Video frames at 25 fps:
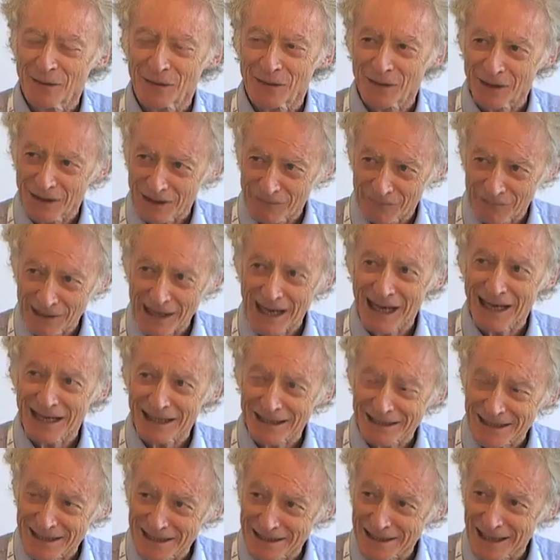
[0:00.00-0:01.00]
the
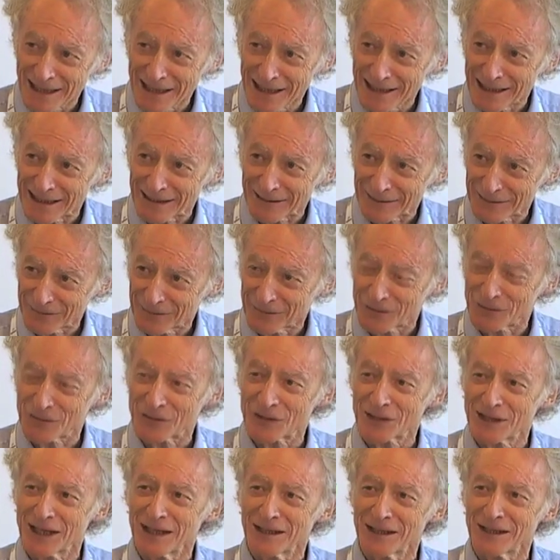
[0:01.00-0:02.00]
realities are, if you
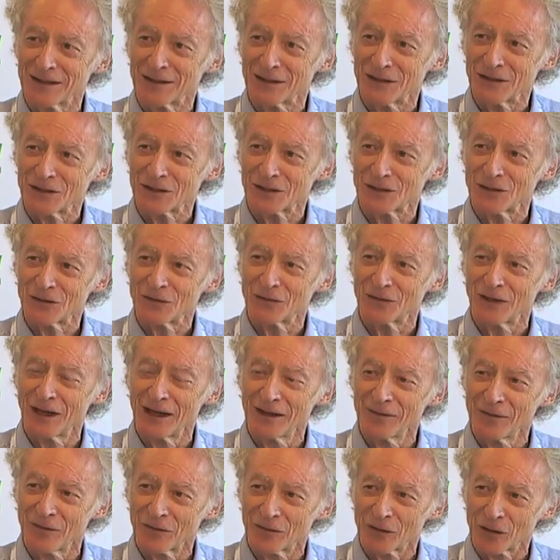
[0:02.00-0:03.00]
study this, you
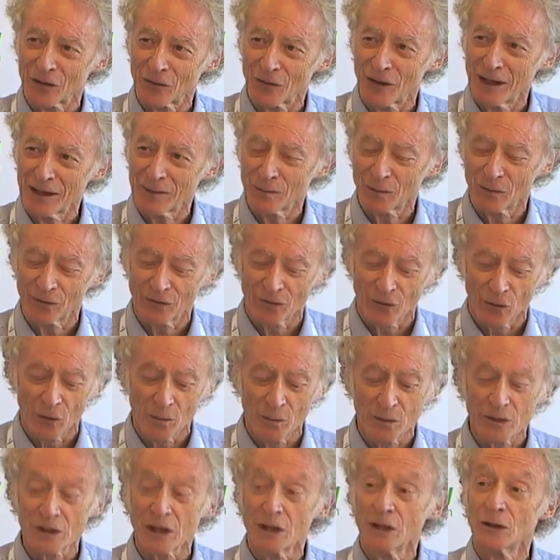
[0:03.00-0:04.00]
find that the great
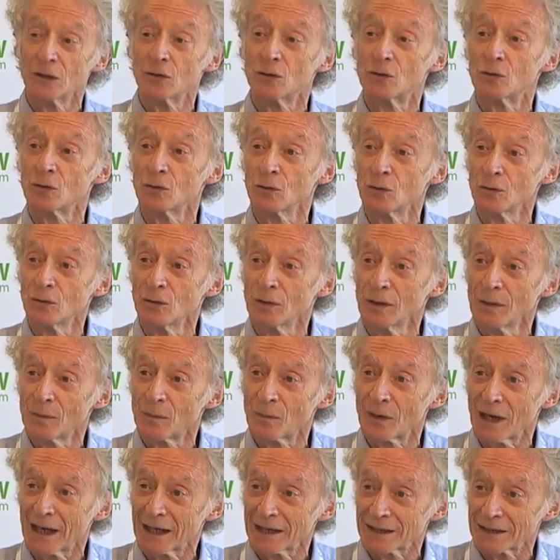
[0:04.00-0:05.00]
performers do
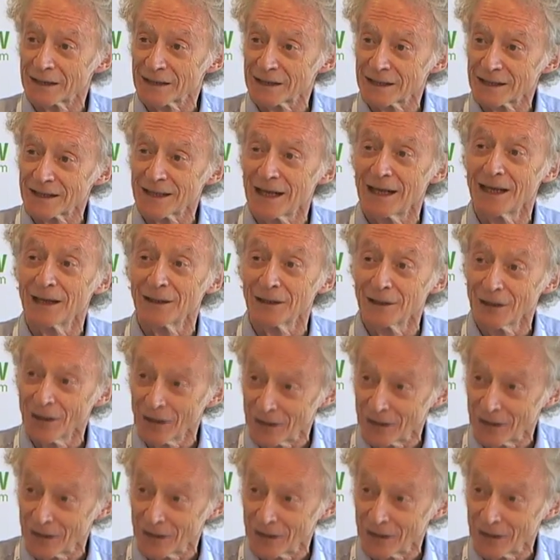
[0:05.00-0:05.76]
practice a lot.